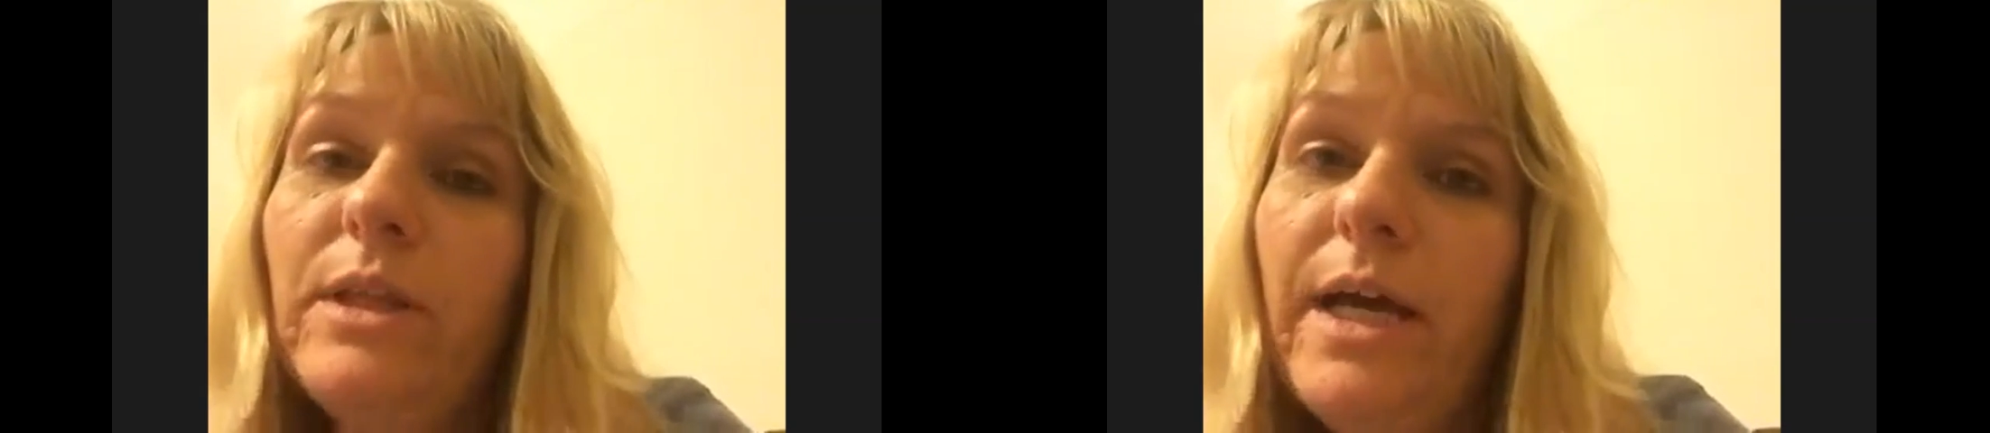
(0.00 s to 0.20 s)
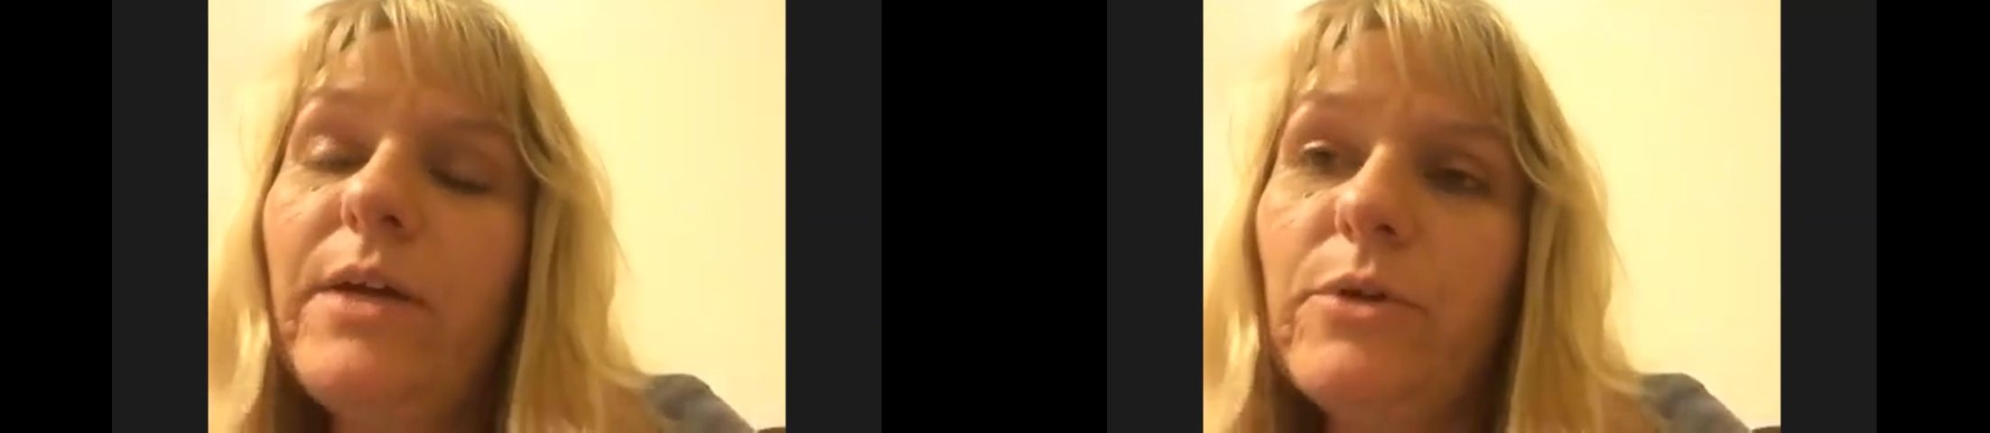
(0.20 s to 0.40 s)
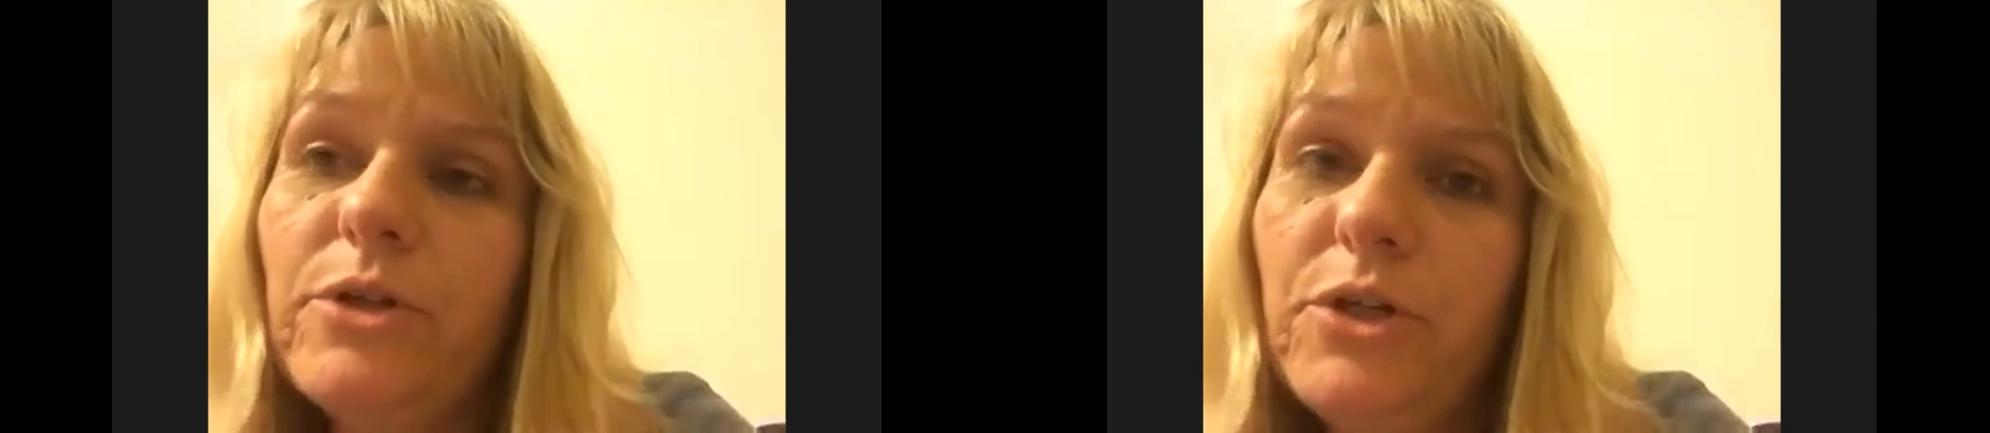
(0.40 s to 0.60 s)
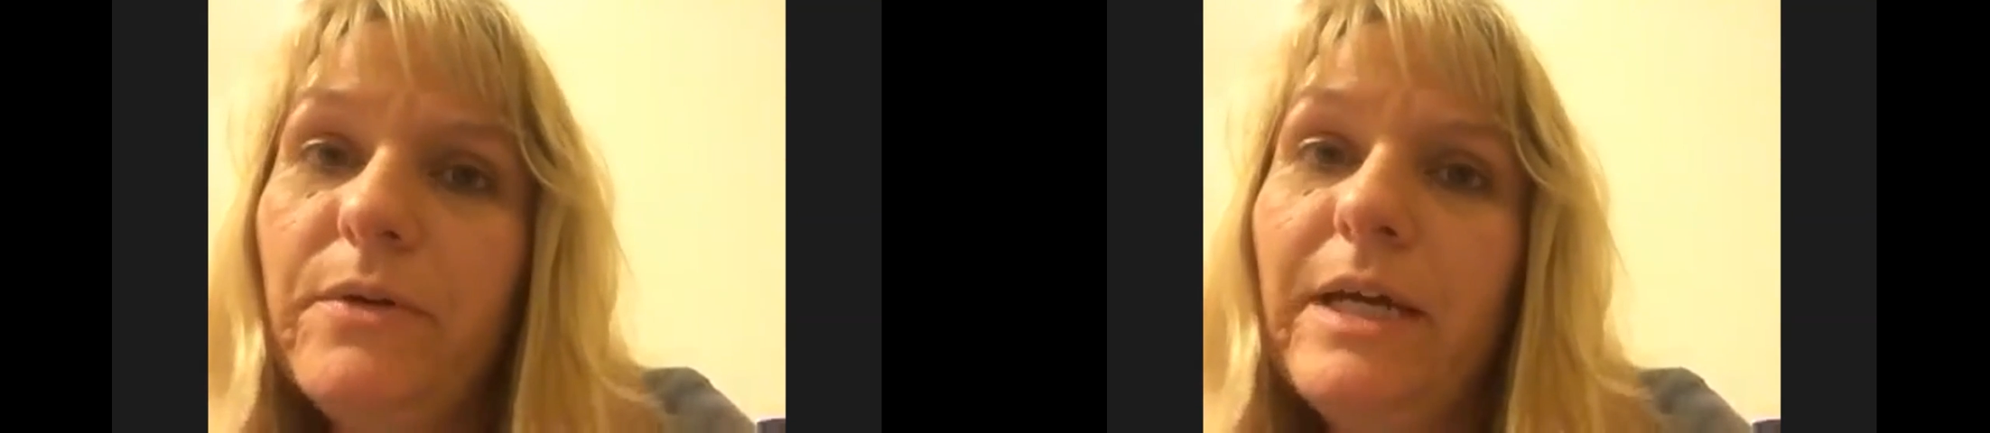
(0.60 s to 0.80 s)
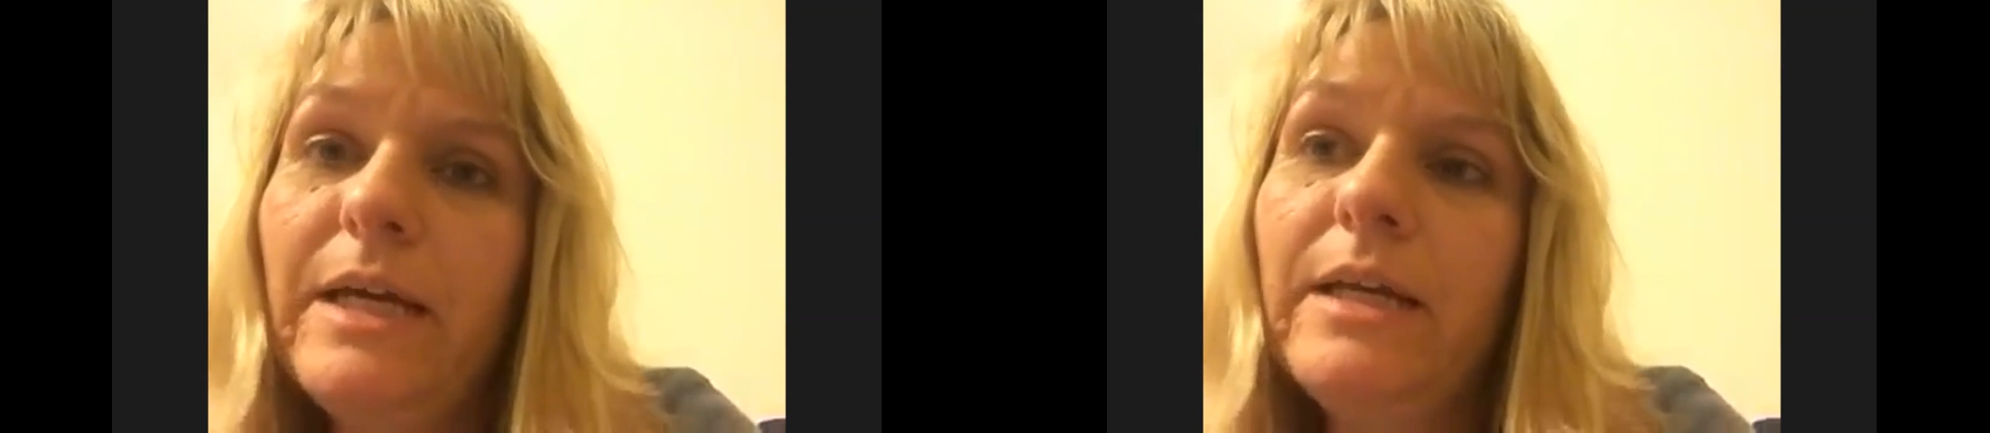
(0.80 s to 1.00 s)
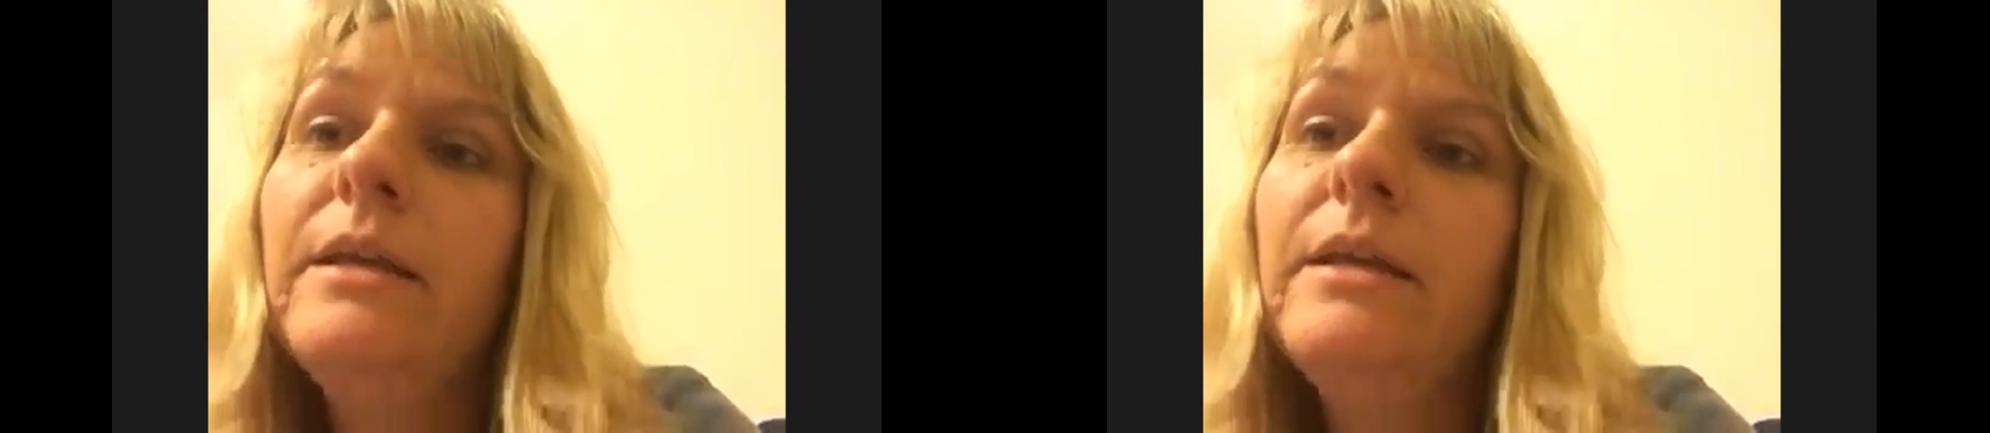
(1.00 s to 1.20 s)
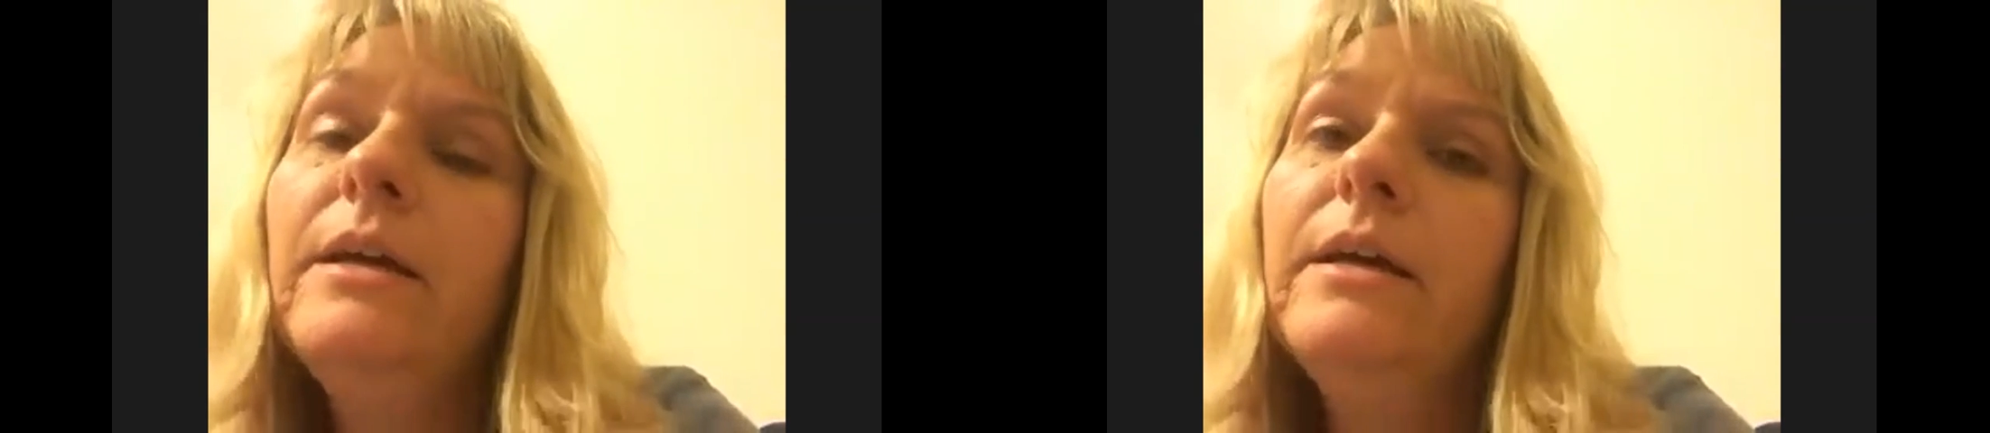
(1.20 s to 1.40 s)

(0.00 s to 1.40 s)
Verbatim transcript: like we're doing,